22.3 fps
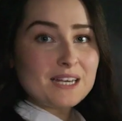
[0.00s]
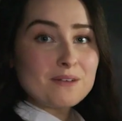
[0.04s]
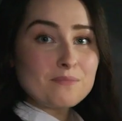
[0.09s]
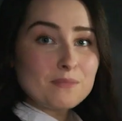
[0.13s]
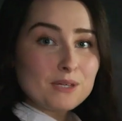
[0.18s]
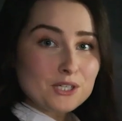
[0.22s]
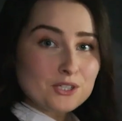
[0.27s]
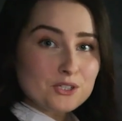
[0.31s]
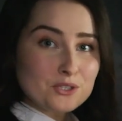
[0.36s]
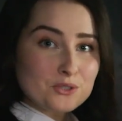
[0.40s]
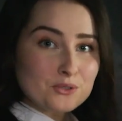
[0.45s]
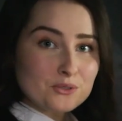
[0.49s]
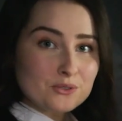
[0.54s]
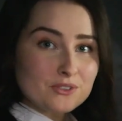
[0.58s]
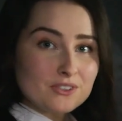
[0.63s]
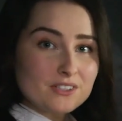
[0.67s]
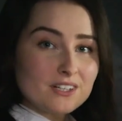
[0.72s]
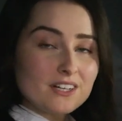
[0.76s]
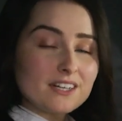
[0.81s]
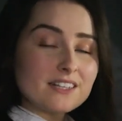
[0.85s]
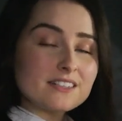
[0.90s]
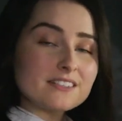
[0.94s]
Make sure
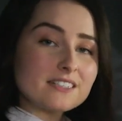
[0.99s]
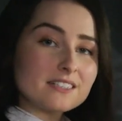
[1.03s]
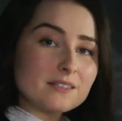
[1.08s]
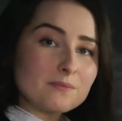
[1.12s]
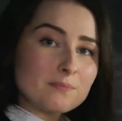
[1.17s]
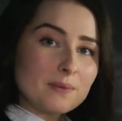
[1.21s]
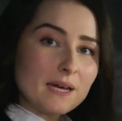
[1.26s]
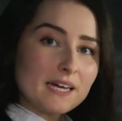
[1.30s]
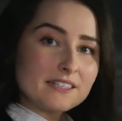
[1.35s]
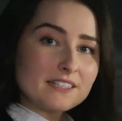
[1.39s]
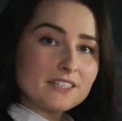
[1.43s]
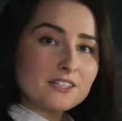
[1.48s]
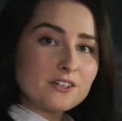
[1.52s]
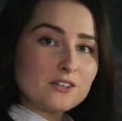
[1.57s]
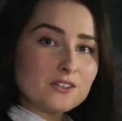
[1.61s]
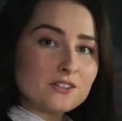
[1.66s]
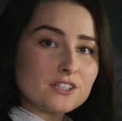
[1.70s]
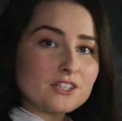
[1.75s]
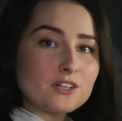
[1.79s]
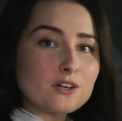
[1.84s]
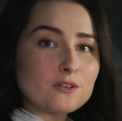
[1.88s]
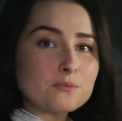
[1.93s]
that depending on
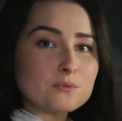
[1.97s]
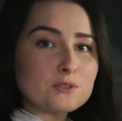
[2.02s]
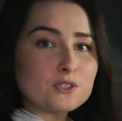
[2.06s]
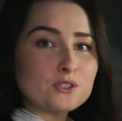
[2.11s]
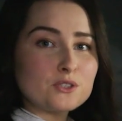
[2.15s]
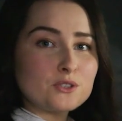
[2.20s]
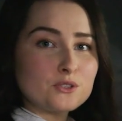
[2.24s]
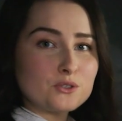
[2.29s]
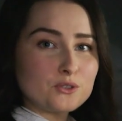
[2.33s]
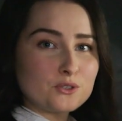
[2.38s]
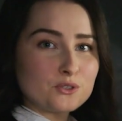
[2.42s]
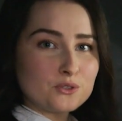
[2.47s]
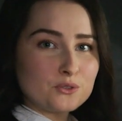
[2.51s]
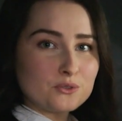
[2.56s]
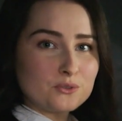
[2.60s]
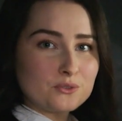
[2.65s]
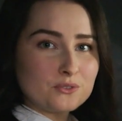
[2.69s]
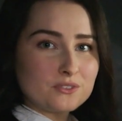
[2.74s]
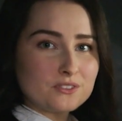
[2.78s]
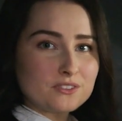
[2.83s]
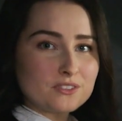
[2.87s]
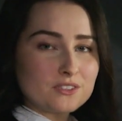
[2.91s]
the option you
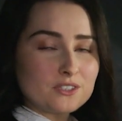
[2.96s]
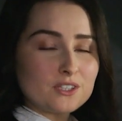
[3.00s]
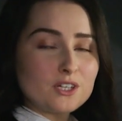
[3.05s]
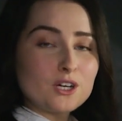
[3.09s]
choose,